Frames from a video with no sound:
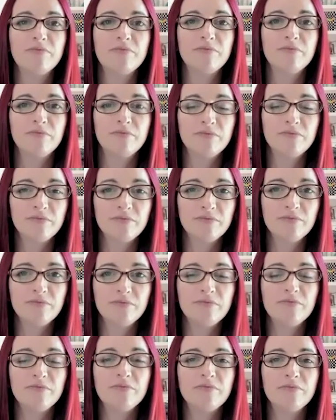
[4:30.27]

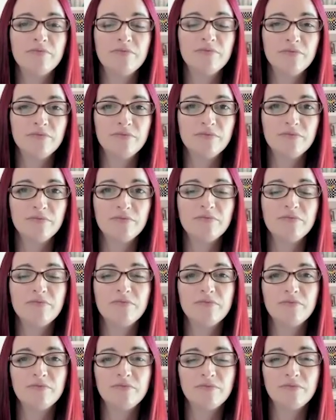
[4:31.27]

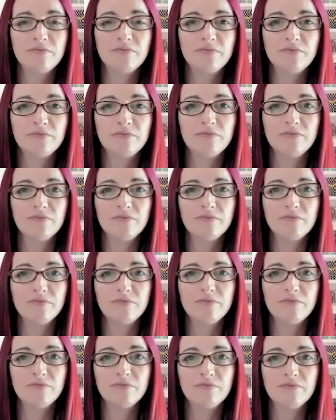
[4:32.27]

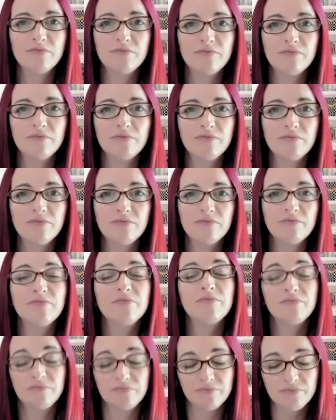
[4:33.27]

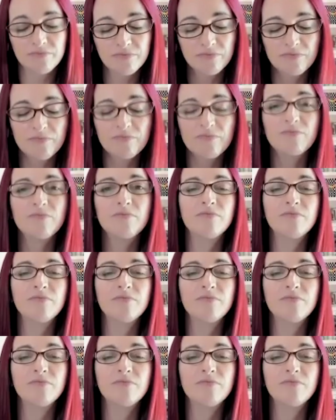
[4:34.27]
(not speaking)